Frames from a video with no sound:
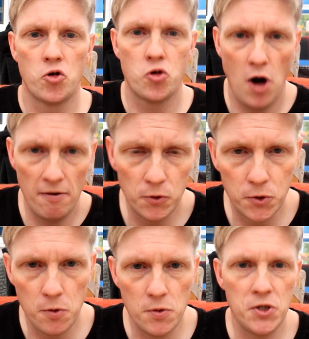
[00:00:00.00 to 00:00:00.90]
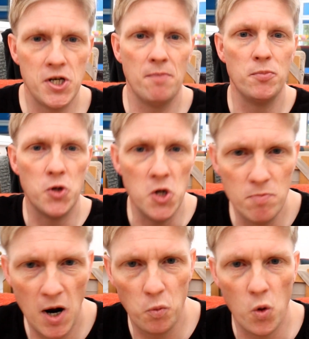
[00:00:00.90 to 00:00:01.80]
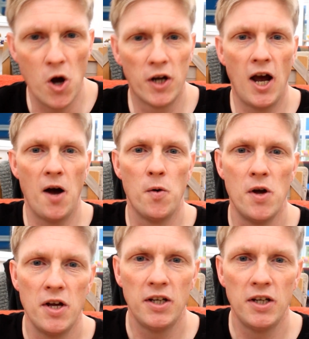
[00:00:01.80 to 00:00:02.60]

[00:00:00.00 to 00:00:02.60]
travel to the gym, do my workout,